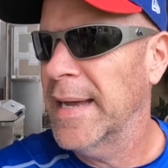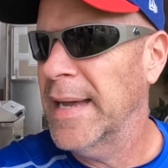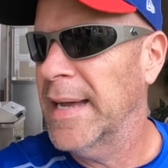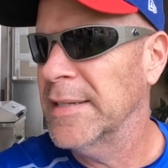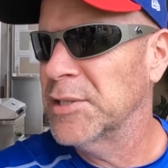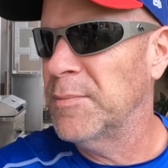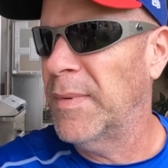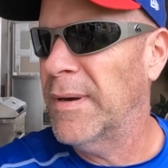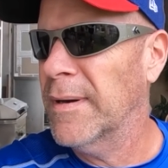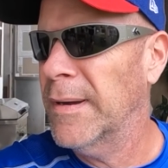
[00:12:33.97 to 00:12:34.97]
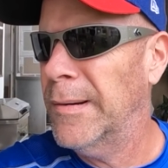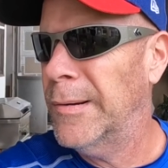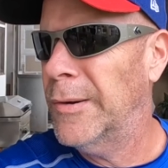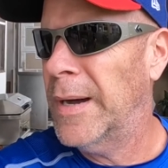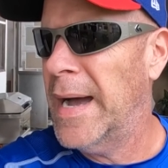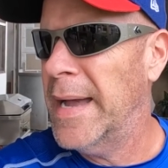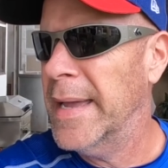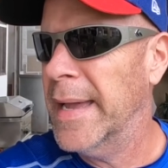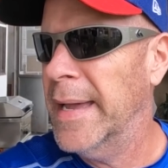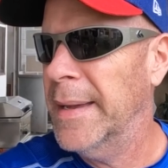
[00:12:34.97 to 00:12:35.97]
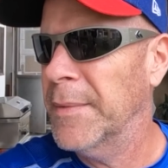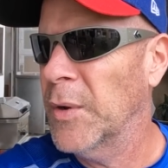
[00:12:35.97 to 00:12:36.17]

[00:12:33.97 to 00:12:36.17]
Uh, tomorrow I am